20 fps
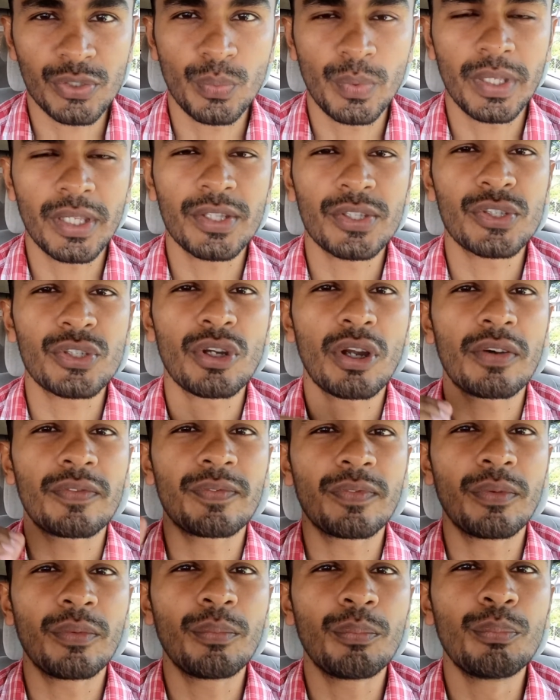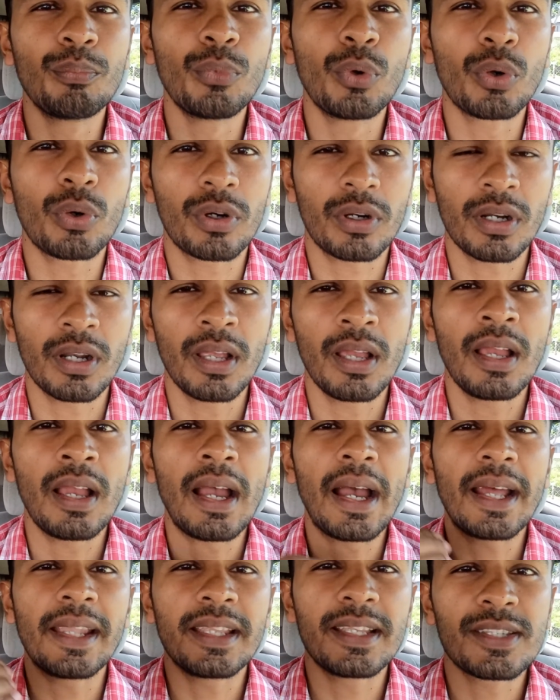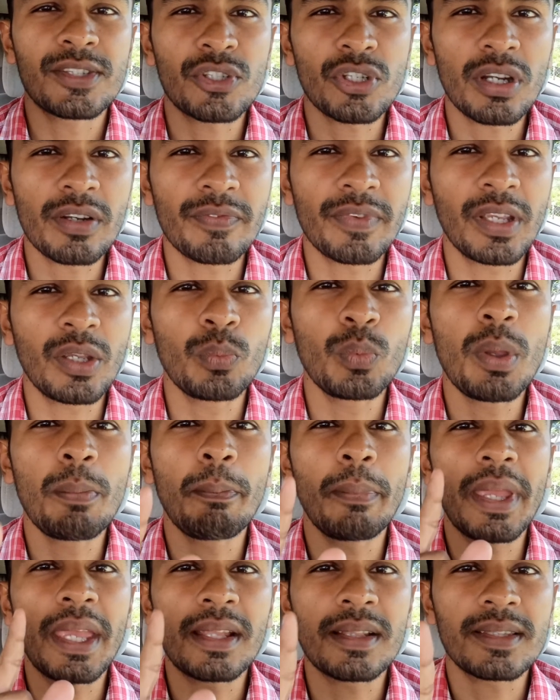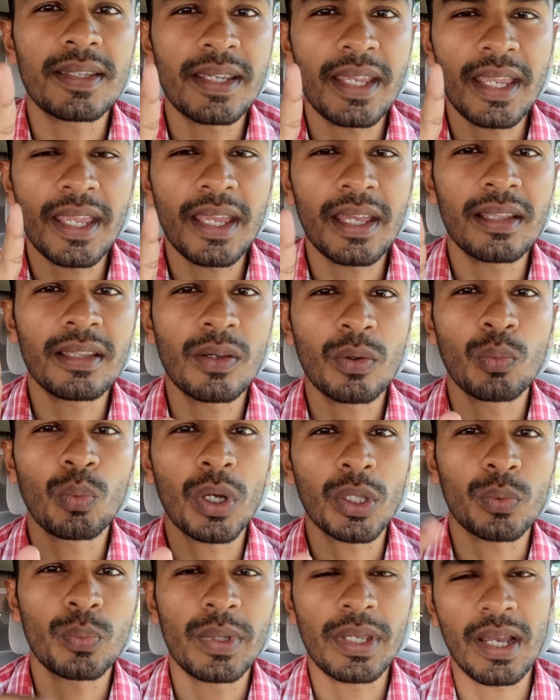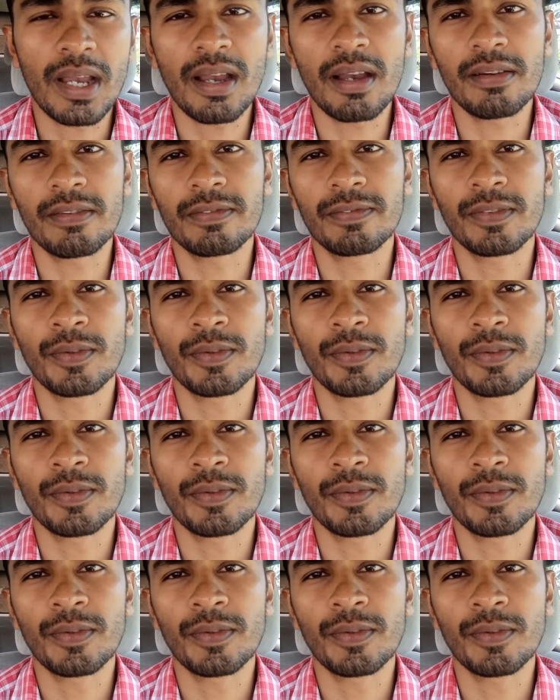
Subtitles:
We can serve more, and in serving, we maintain what we have.